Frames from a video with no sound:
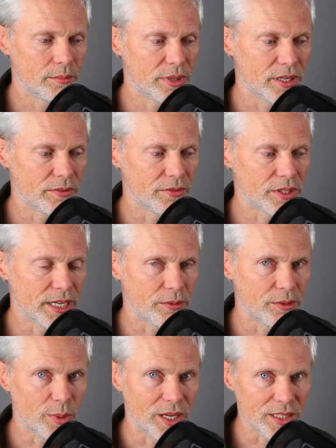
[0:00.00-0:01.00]
but if you take
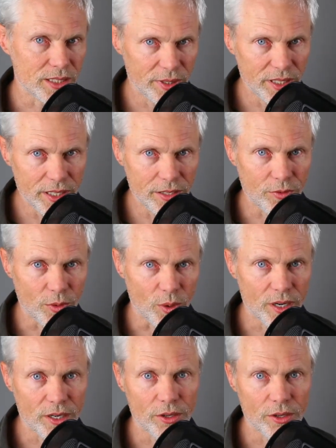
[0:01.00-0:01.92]
responsibility for it